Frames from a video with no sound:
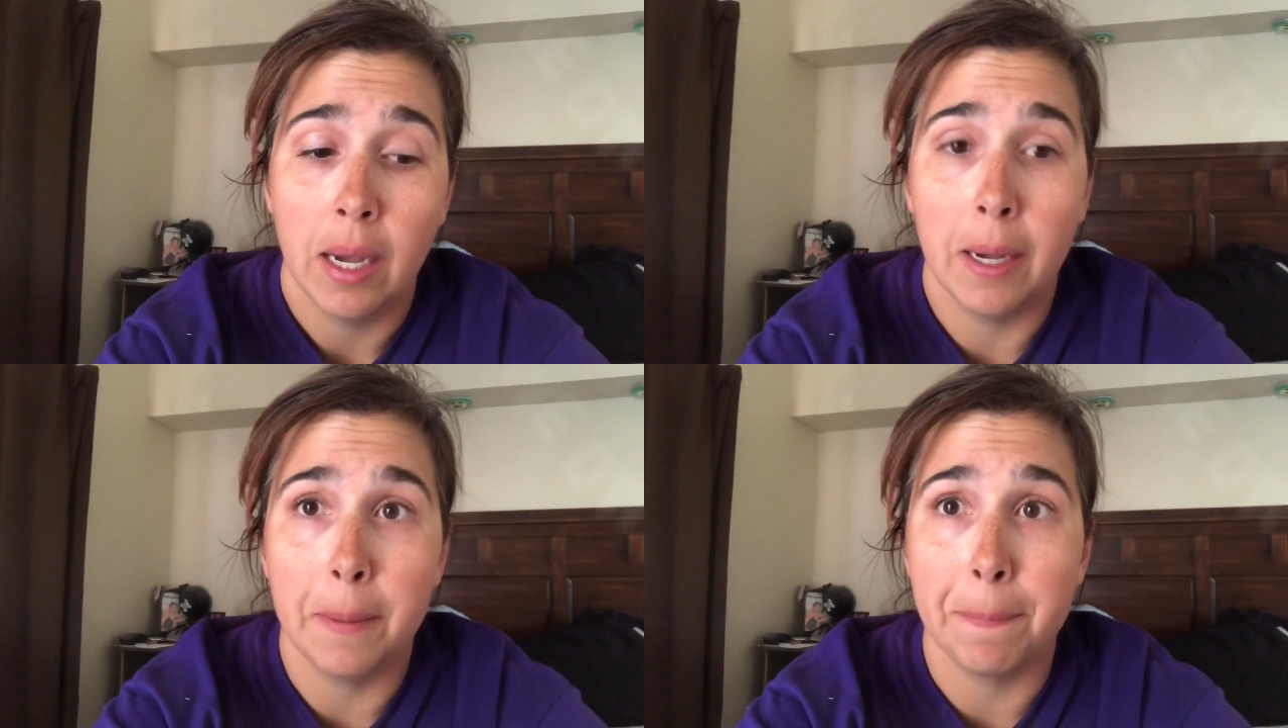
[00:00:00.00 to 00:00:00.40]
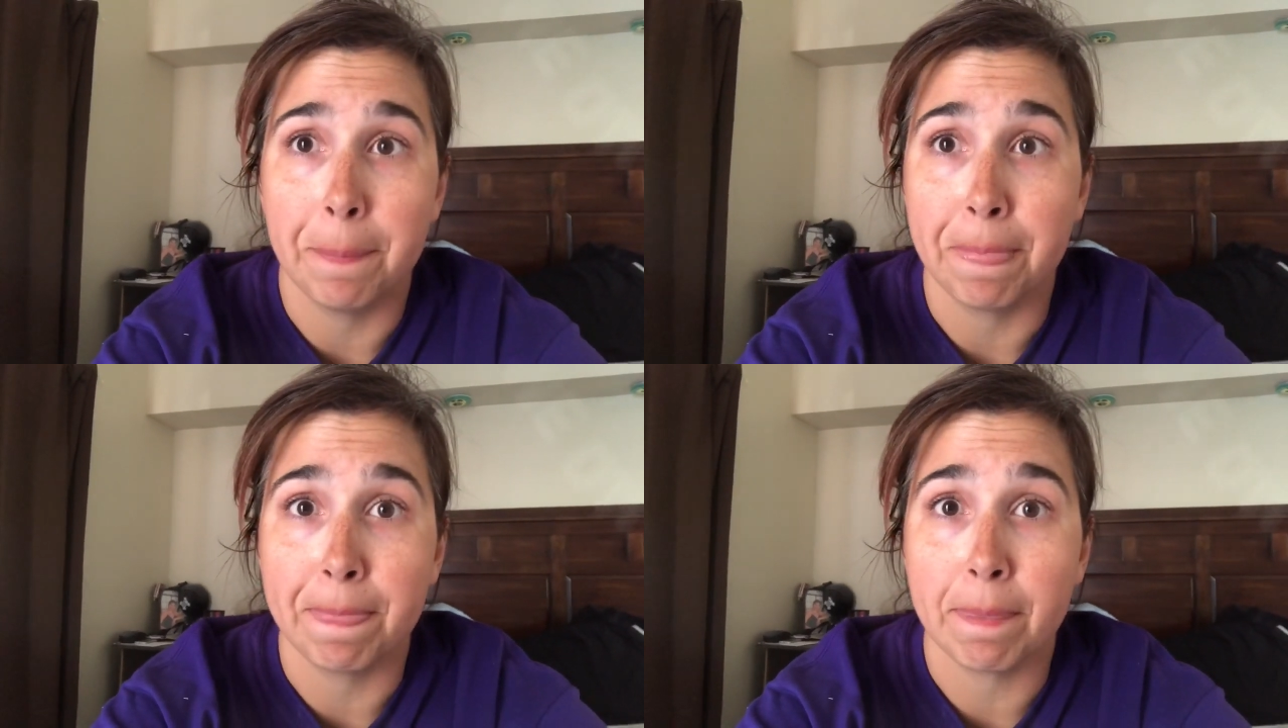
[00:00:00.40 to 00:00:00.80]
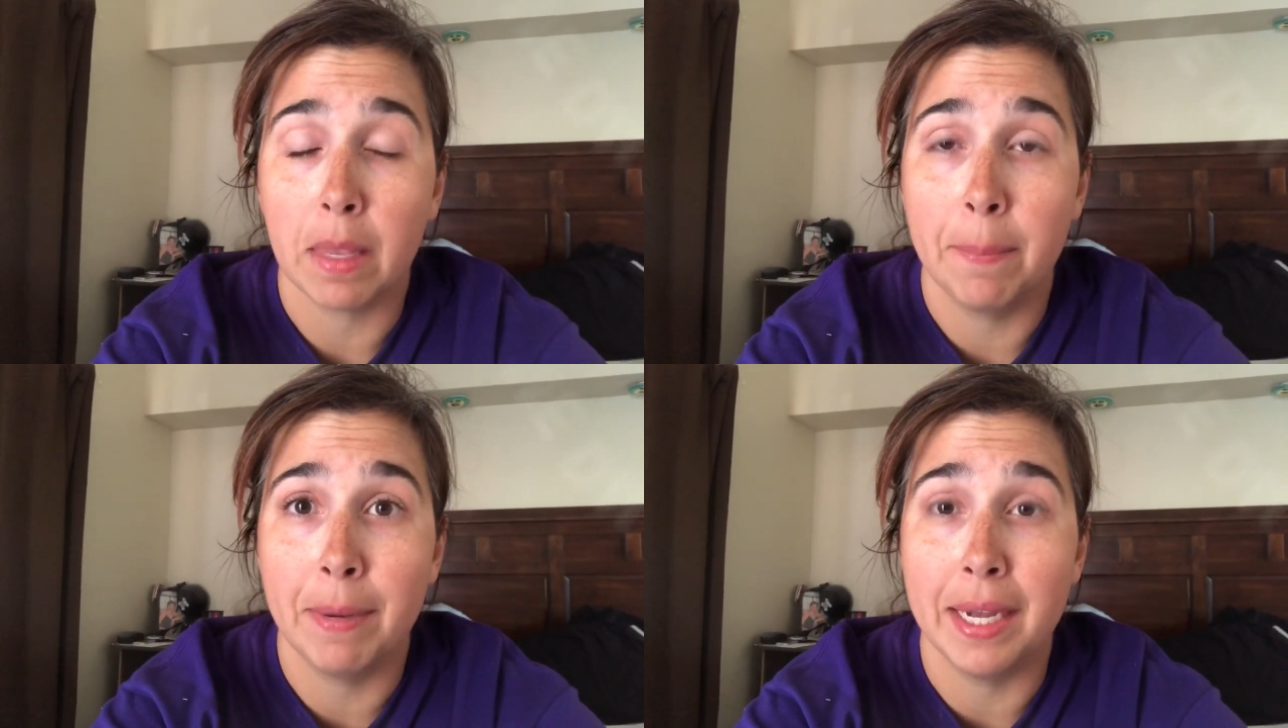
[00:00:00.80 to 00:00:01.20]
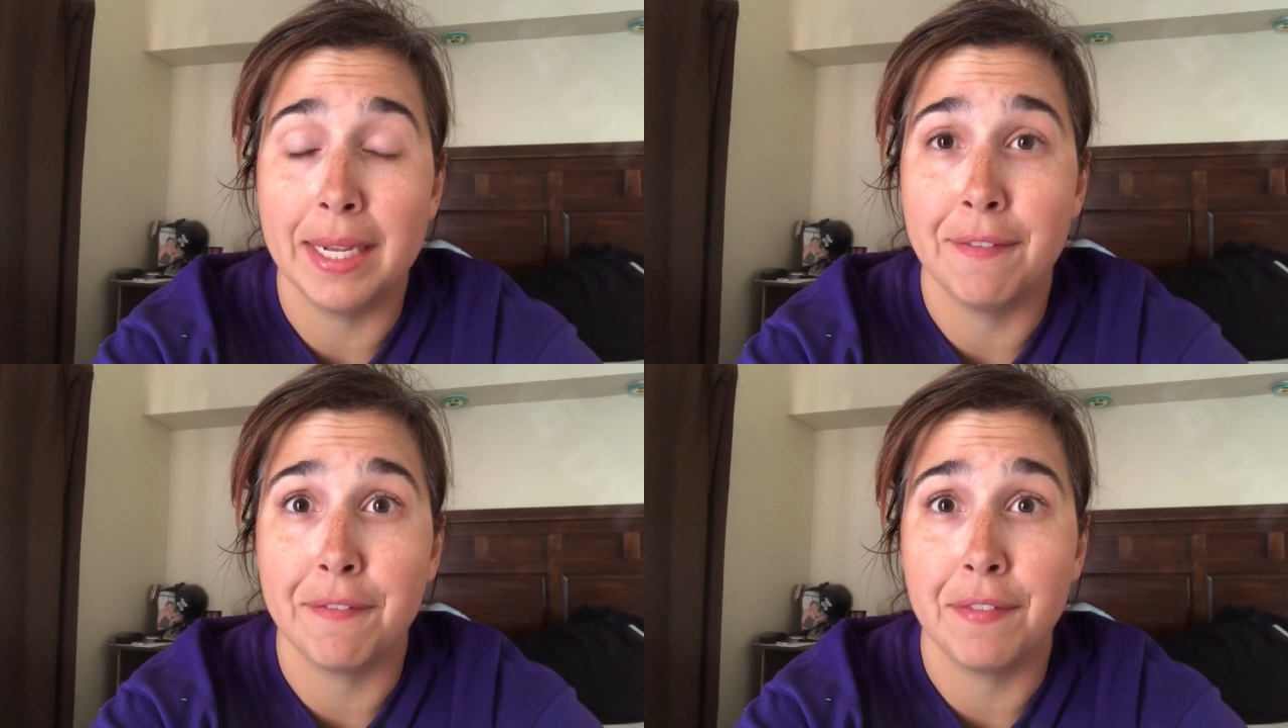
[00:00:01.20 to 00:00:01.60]
But
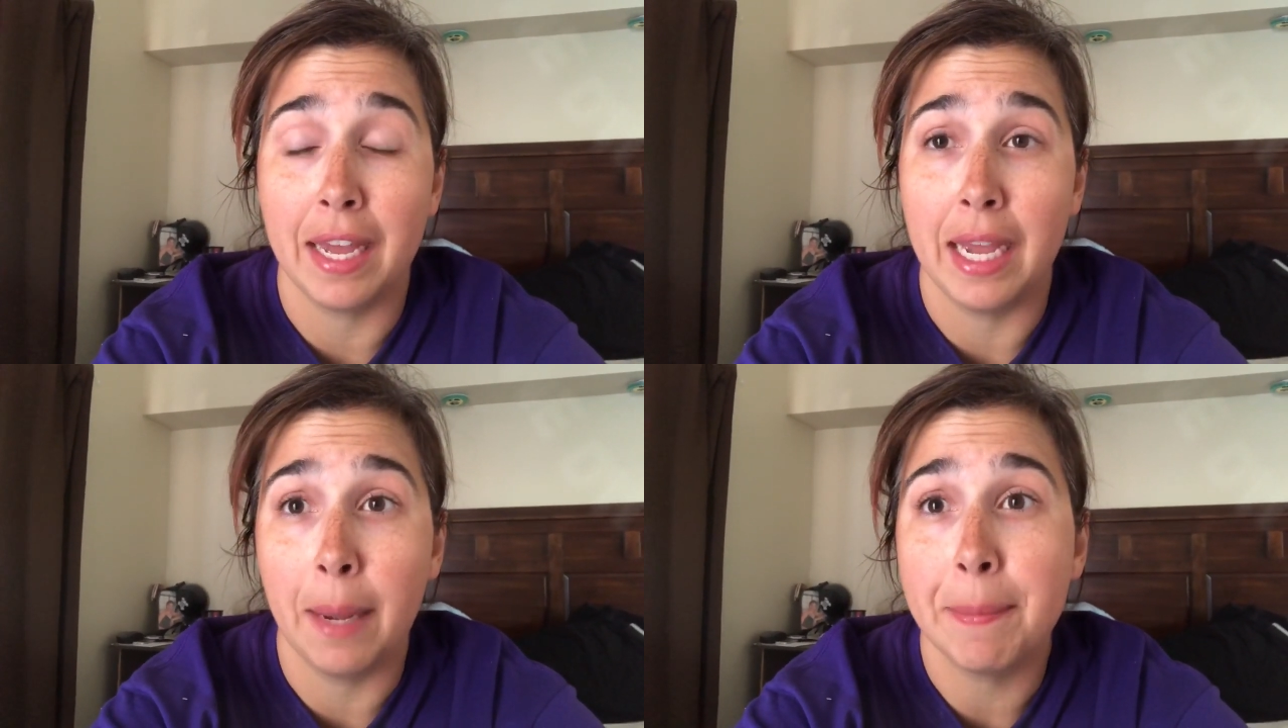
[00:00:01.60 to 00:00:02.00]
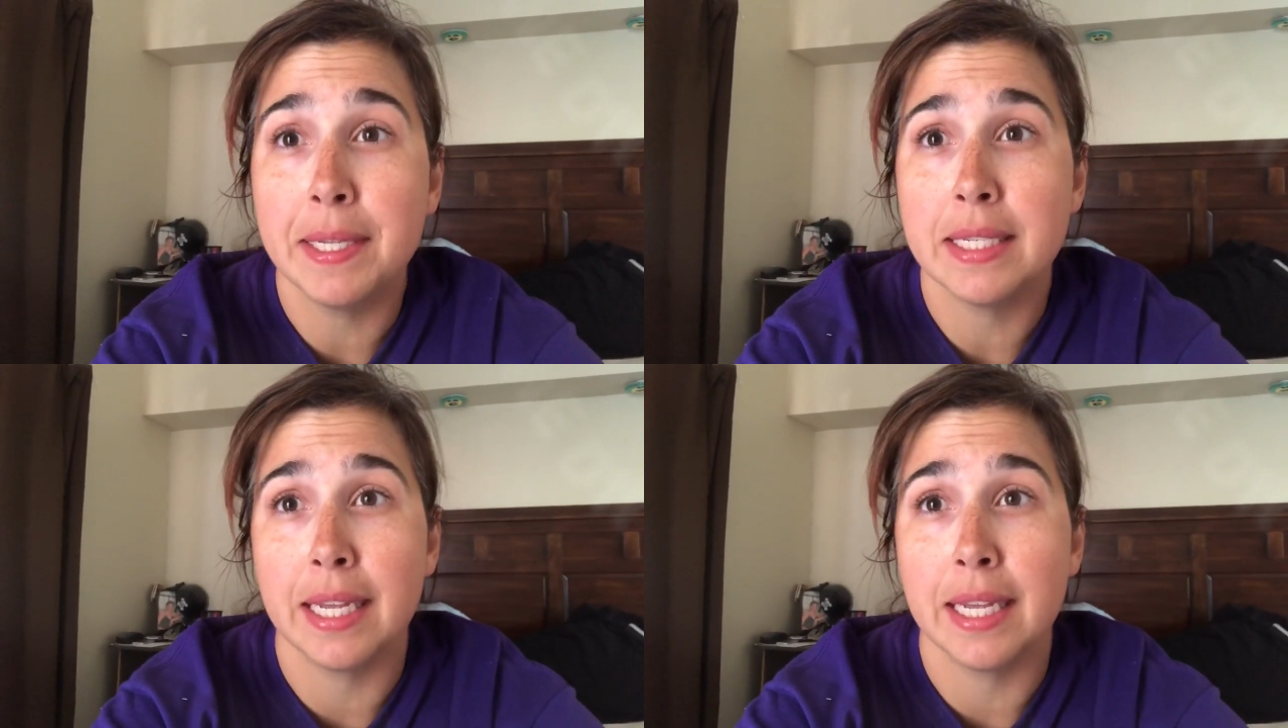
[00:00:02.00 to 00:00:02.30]
if that happens,